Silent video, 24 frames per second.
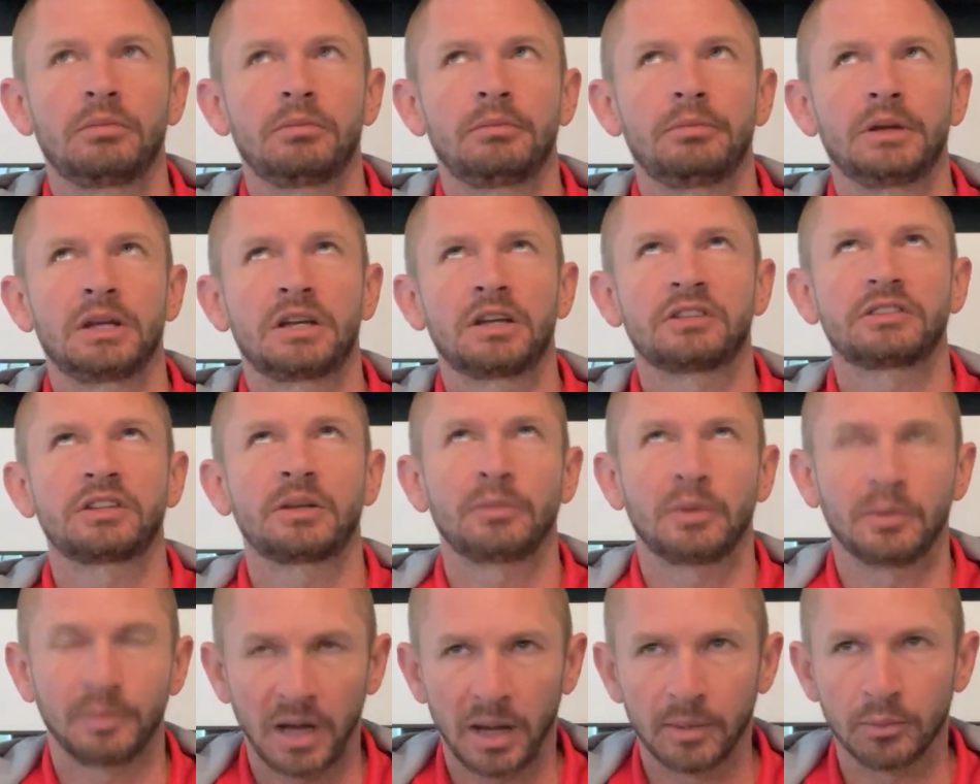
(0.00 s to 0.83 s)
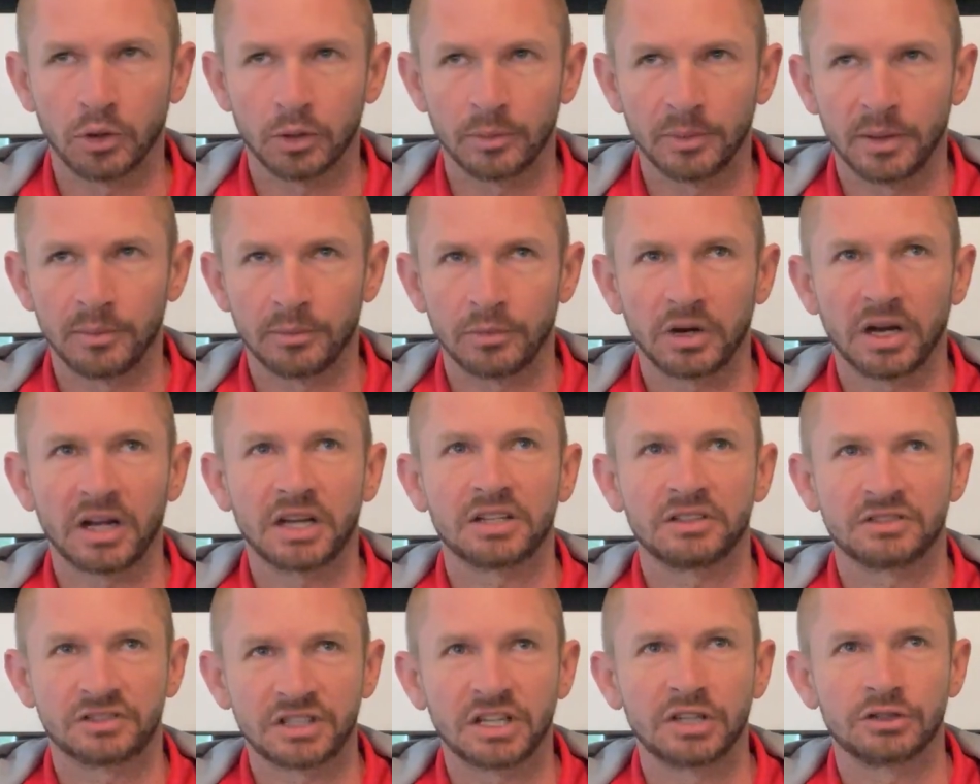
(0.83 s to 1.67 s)
because I'm a MIBOR member, I
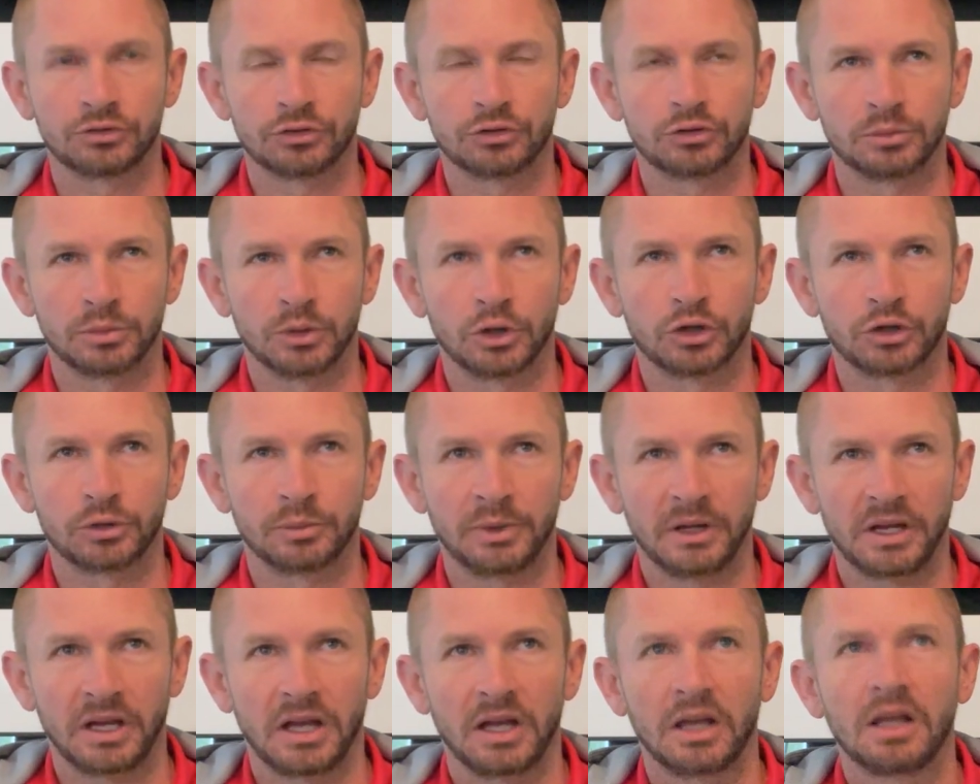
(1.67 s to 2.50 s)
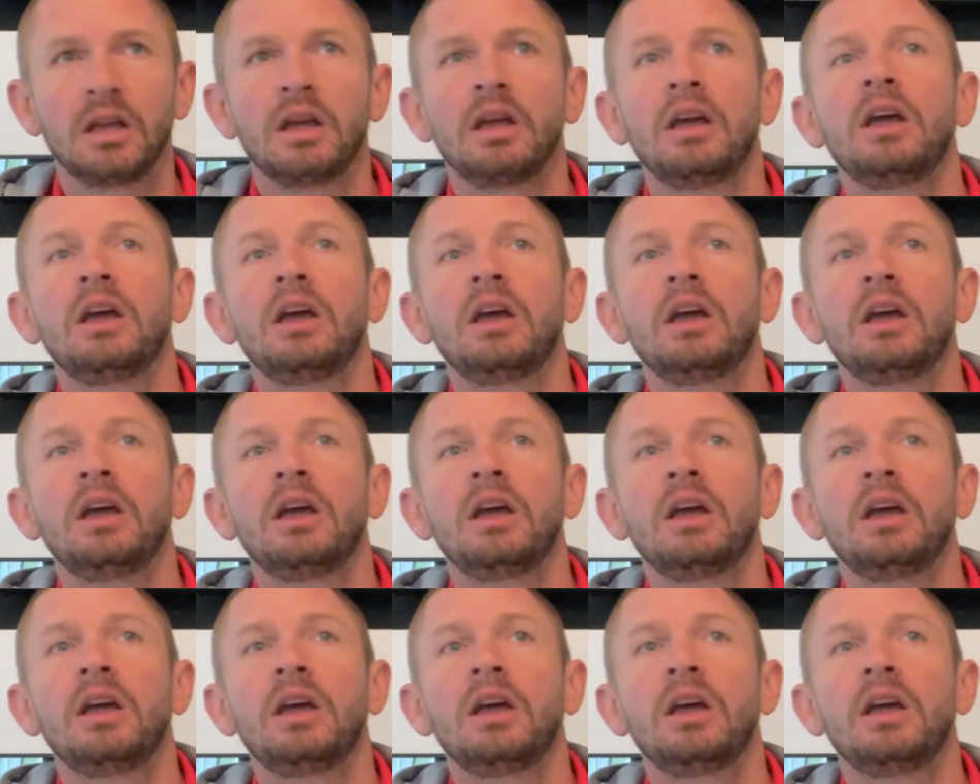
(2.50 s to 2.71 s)
can schedule through Broker Bay,